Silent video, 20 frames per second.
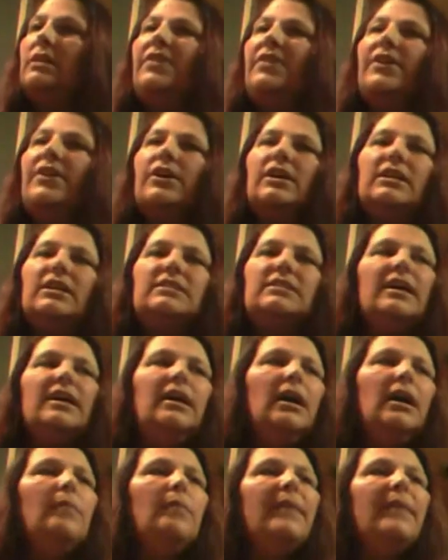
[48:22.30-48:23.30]
they're going to say,
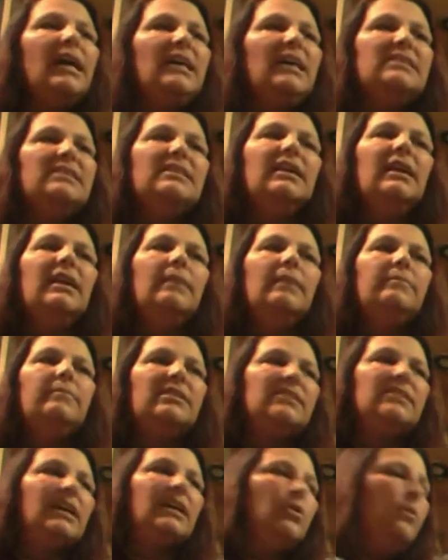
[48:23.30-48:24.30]
oh, my cousin Kim does
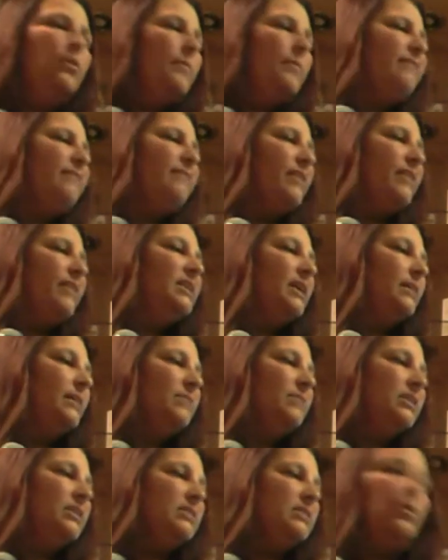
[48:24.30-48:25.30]
that, or my friend Kim
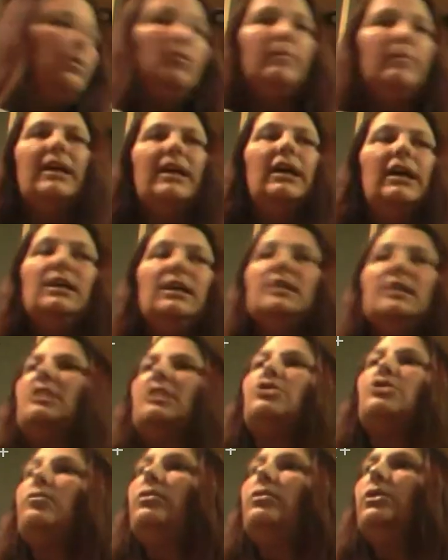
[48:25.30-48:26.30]
does that, or my
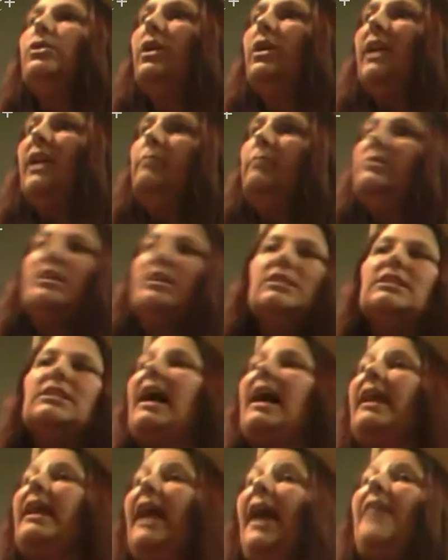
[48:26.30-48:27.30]
sister-in-law Kim does
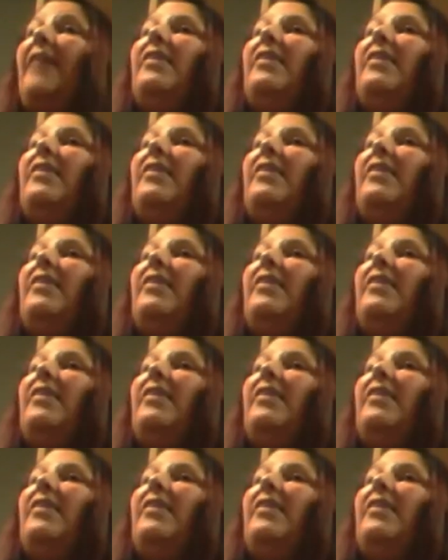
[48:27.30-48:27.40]
that, and